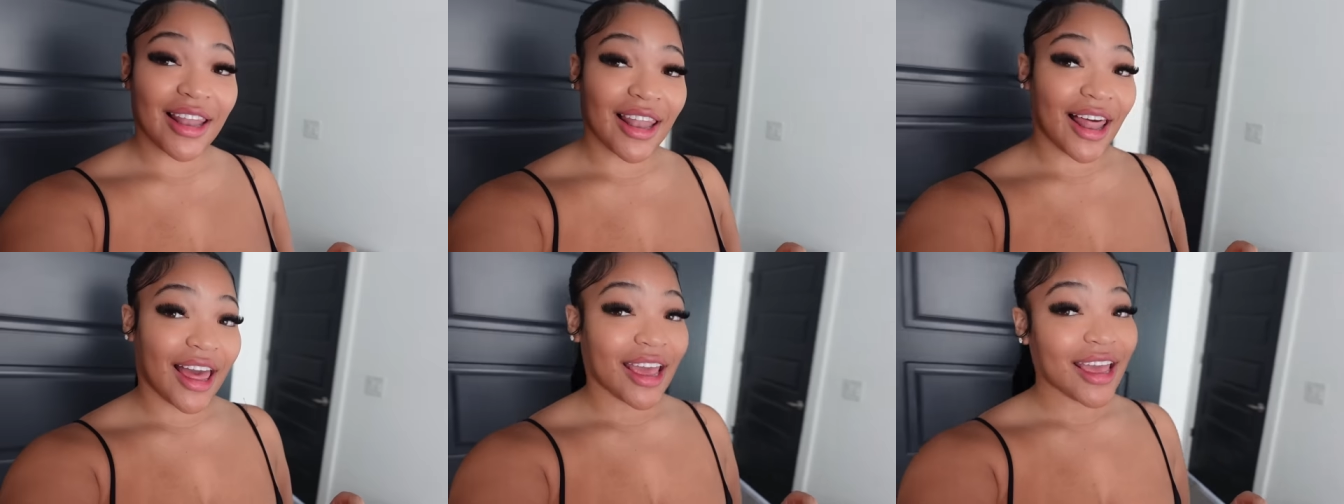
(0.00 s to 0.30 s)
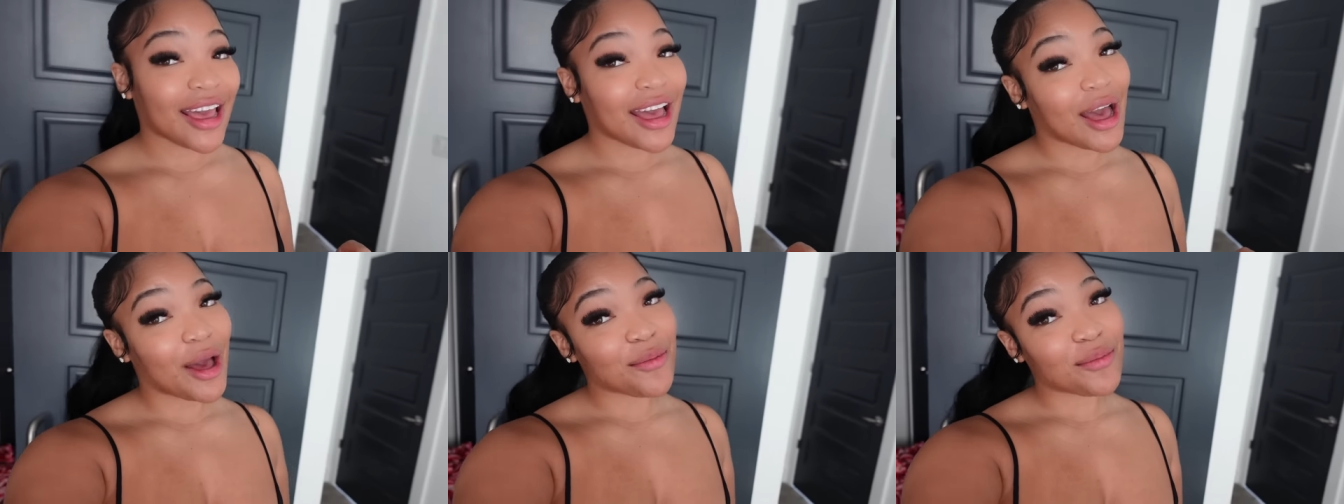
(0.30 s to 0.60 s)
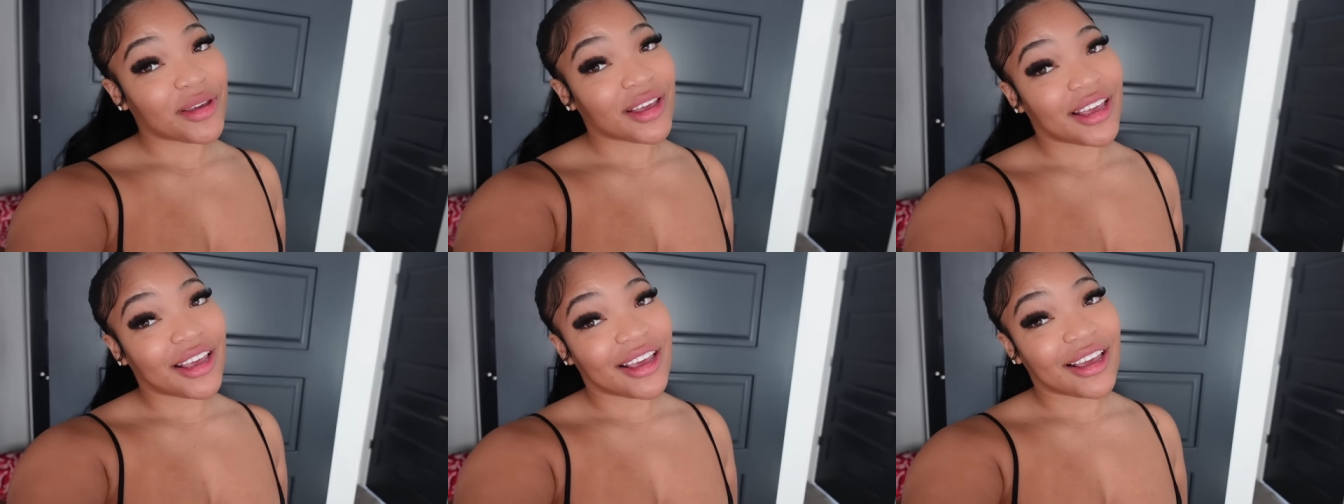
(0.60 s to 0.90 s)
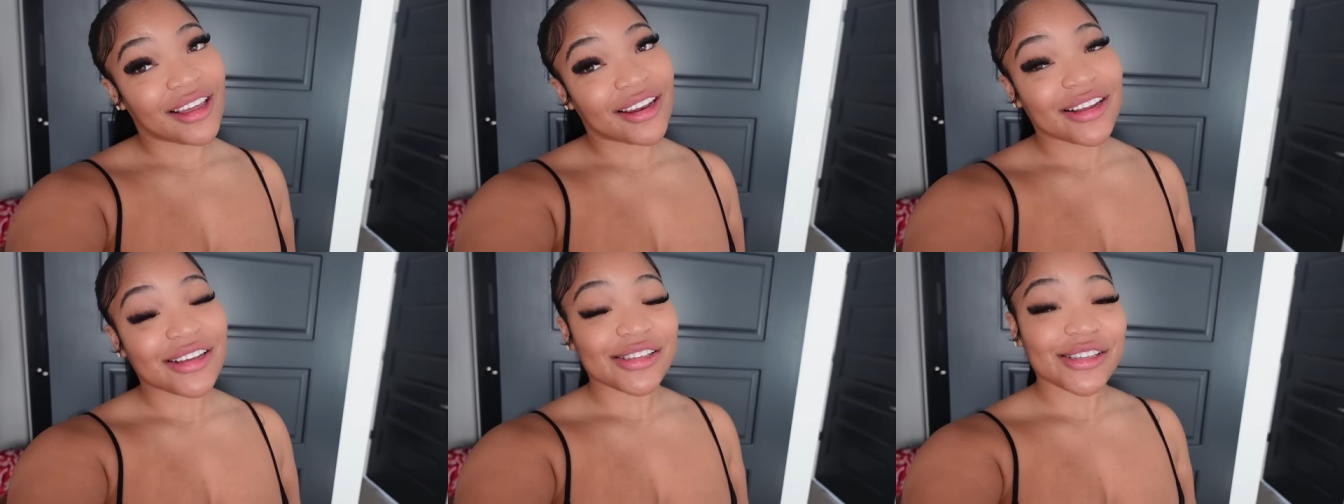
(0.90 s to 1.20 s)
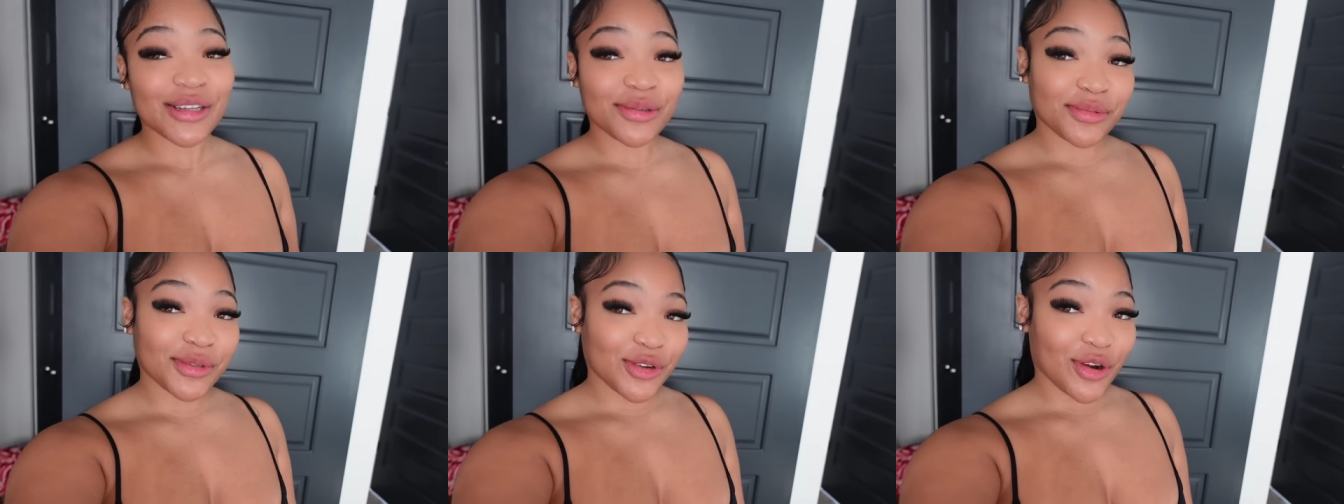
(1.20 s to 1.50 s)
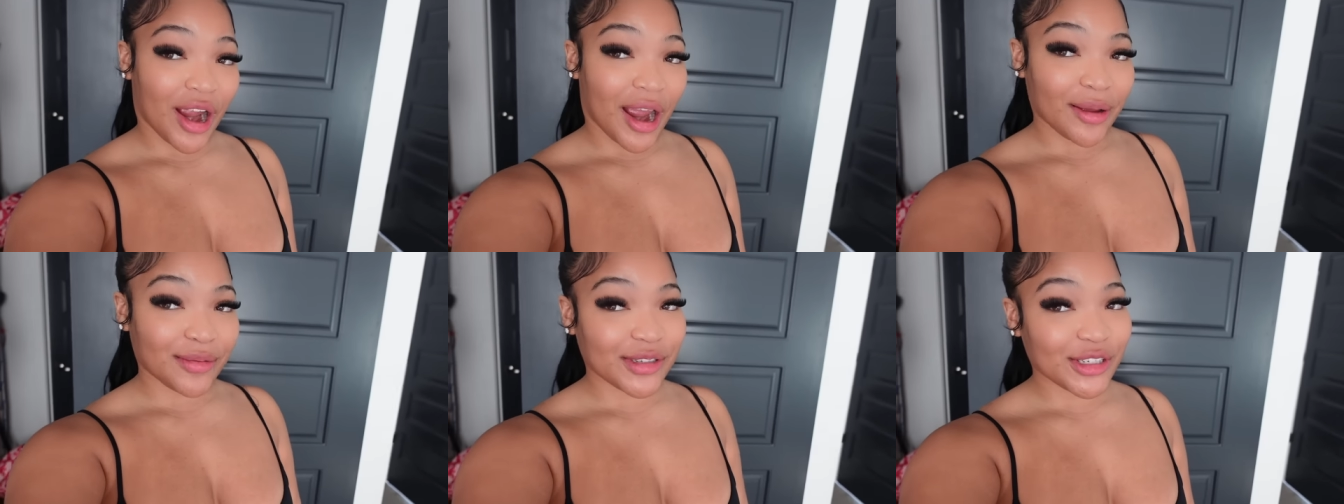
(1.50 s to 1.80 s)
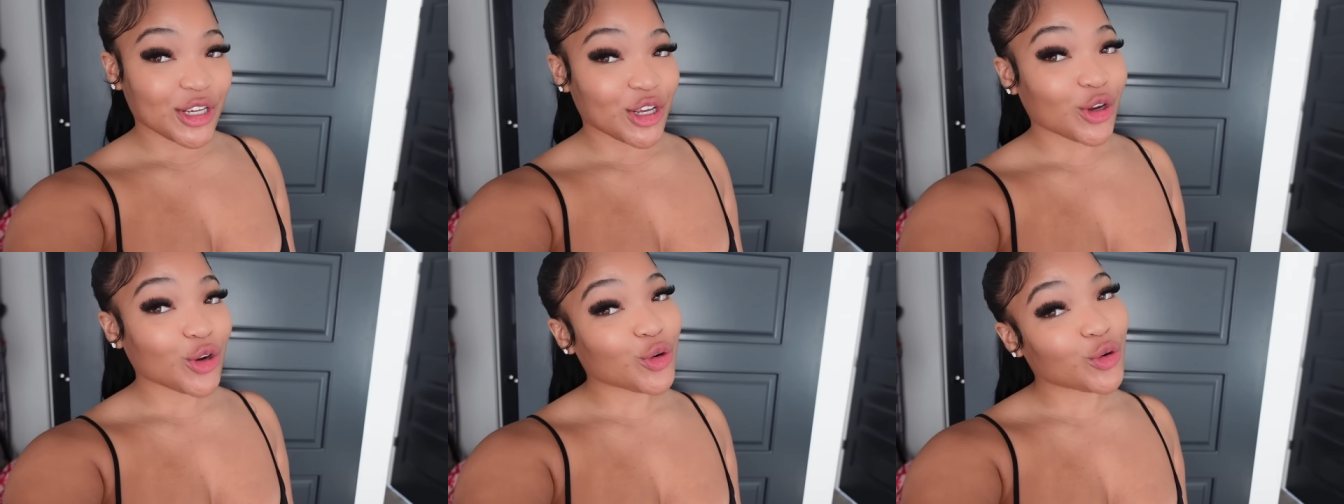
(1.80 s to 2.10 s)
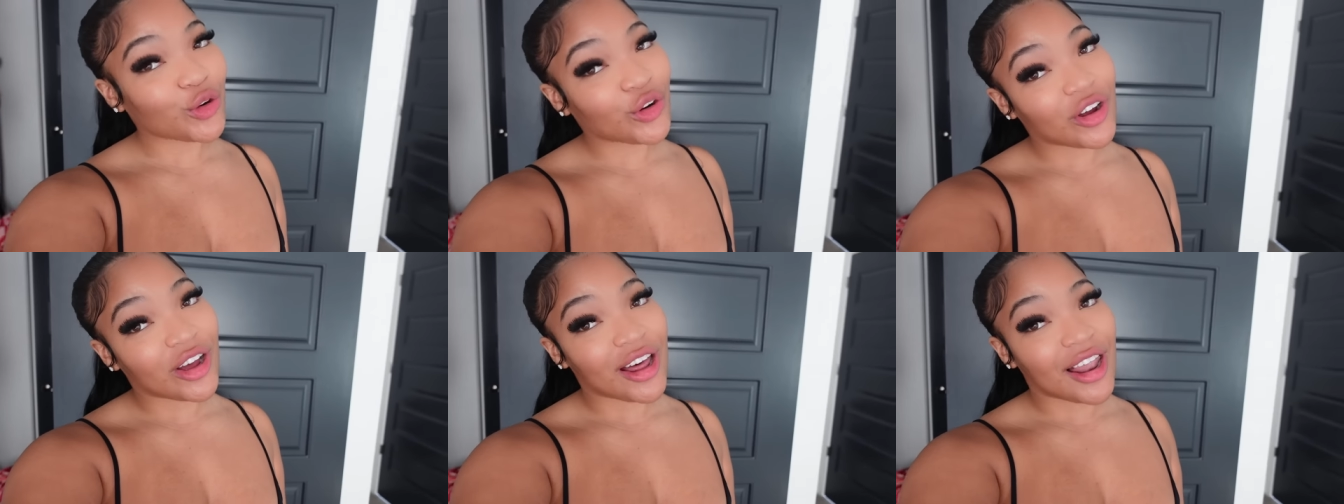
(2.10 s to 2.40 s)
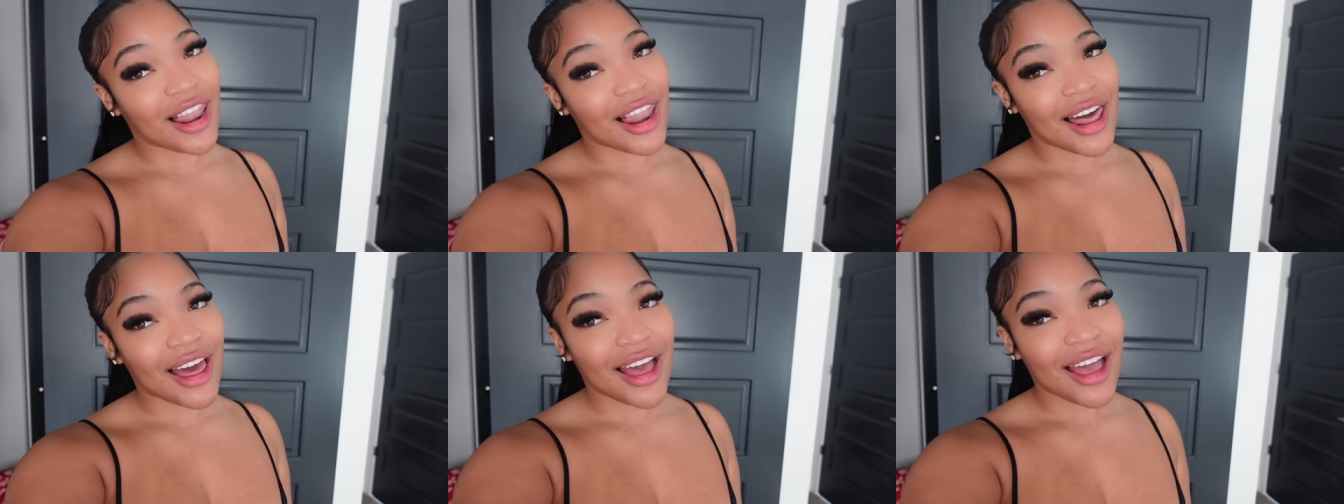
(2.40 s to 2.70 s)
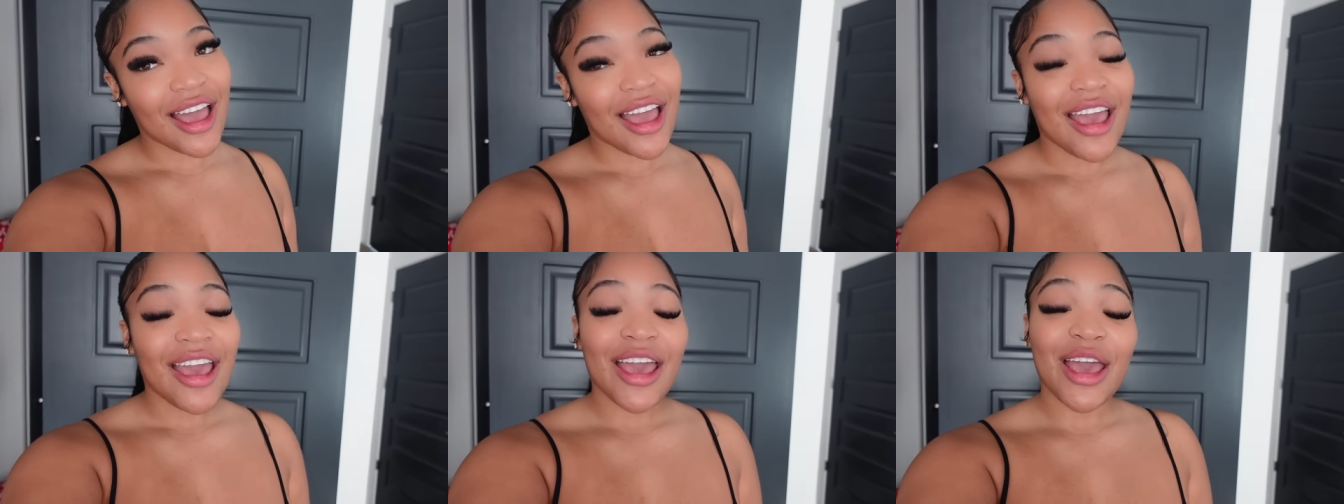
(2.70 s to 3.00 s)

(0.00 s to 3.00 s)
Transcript: like comment and subscribe to your girl